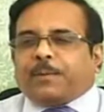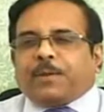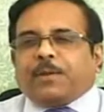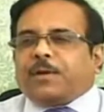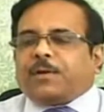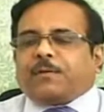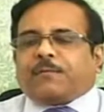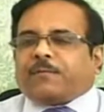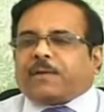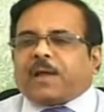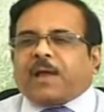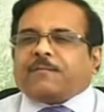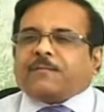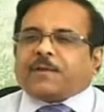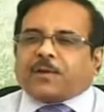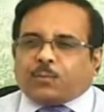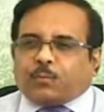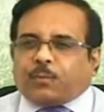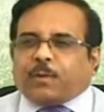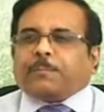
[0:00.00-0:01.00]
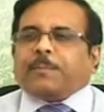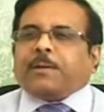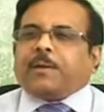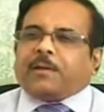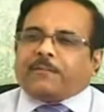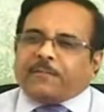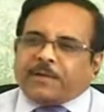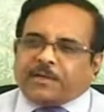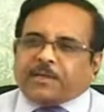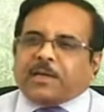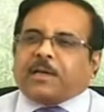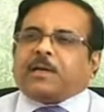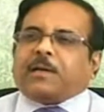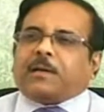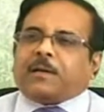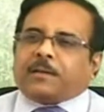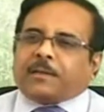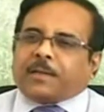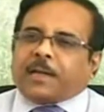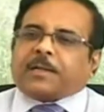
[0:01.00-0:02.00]
period of life that you have been living
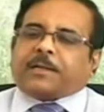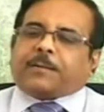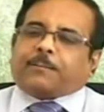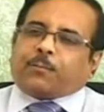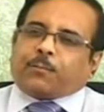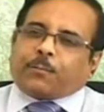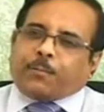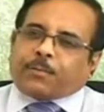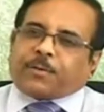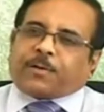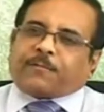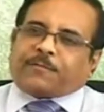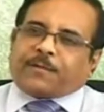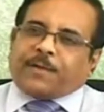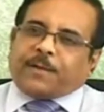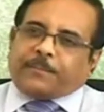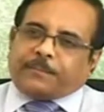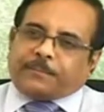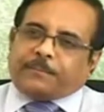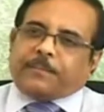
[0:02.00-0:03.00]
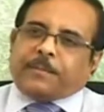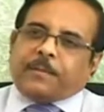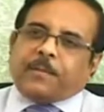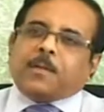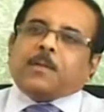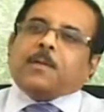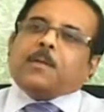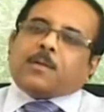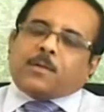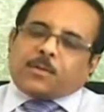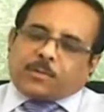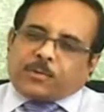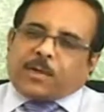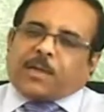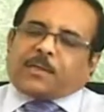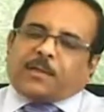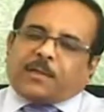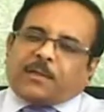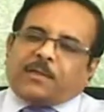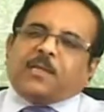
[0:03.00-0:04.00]
till that amount of time. So
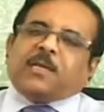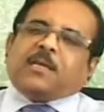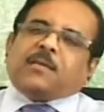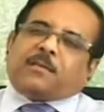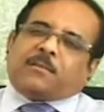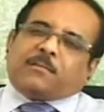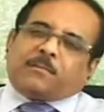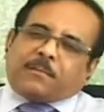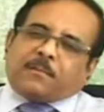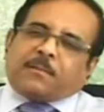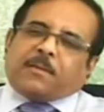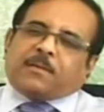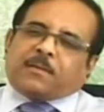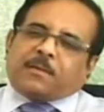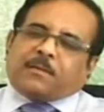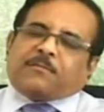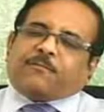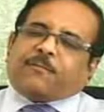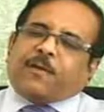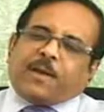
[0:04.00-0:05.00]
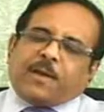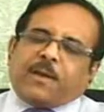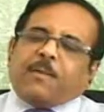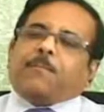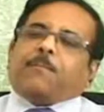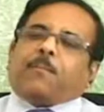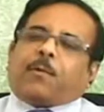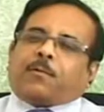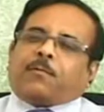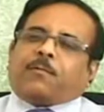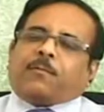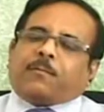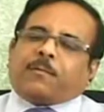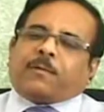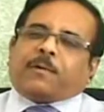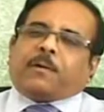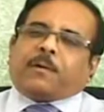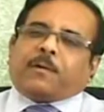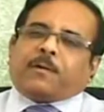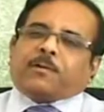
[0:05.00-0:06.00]
I think this is very important for
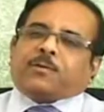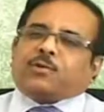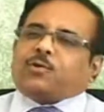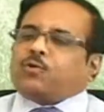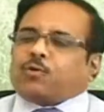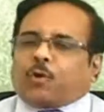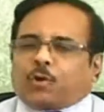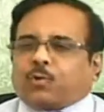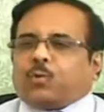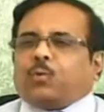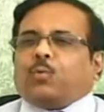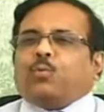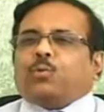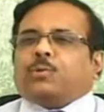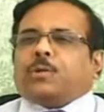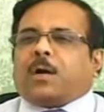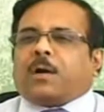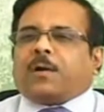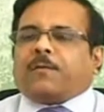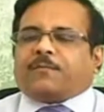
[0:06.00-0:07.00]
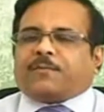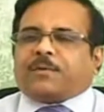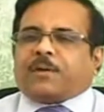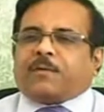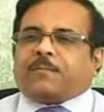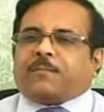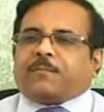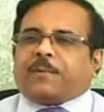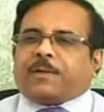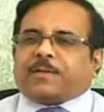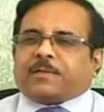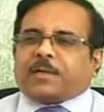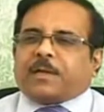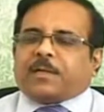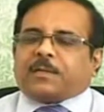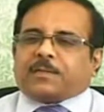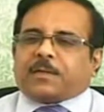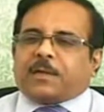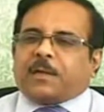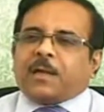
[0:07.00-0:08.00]
girls not to lose heart if you have breast
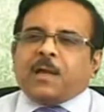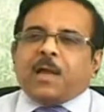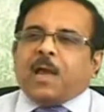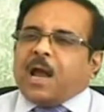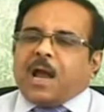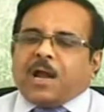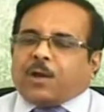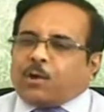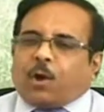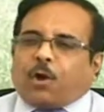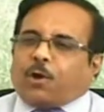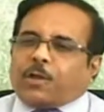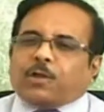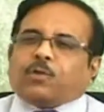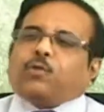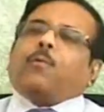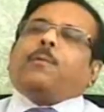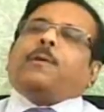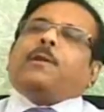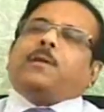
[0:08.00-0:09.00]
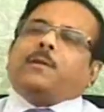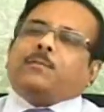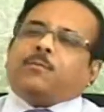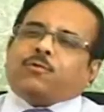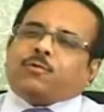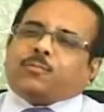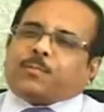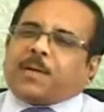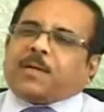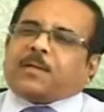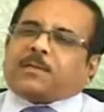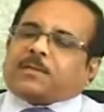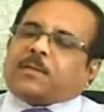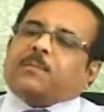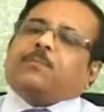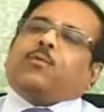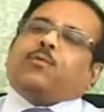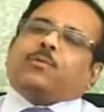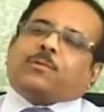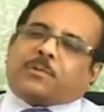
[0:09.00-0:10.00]
cancer. And nowadays nobody removes breast.
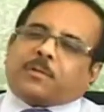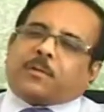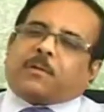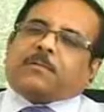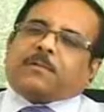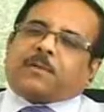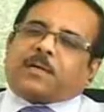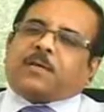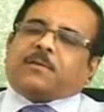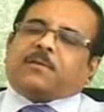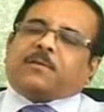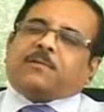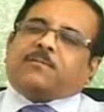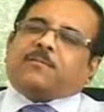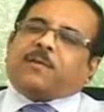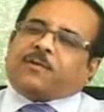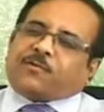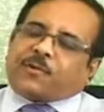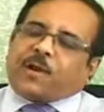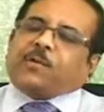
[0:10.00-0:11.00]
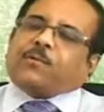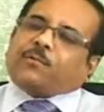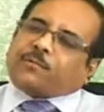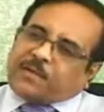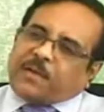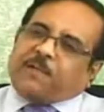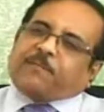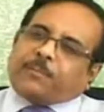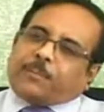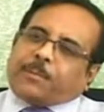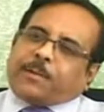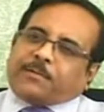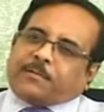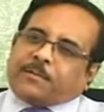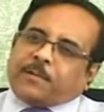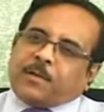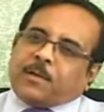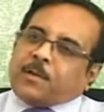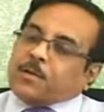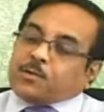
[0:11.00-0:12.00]
In most of the cases we are trying to save the
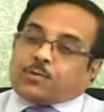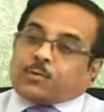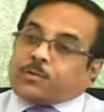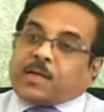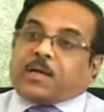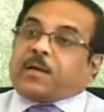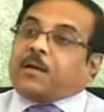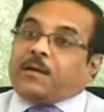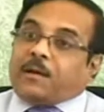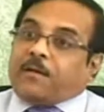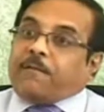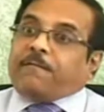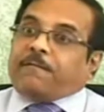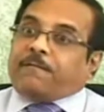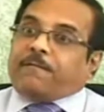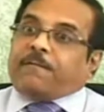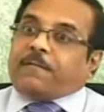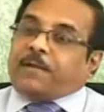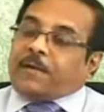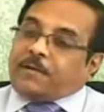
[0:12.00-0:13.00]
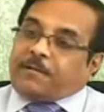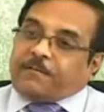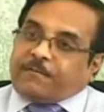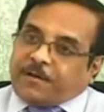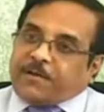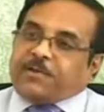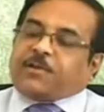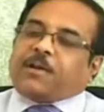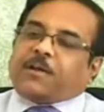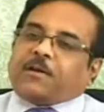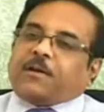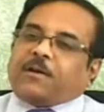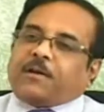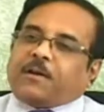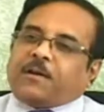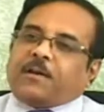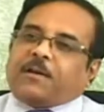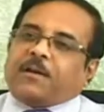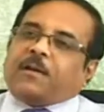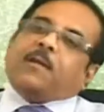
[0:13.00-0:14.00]
breast so they can live with
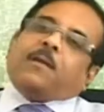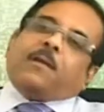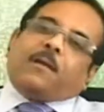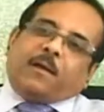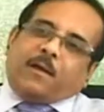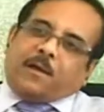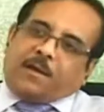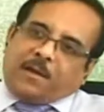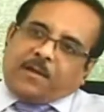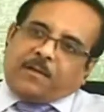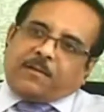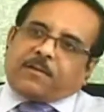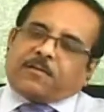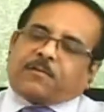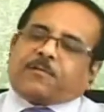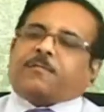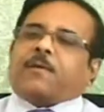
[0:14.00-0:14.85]
dignity in the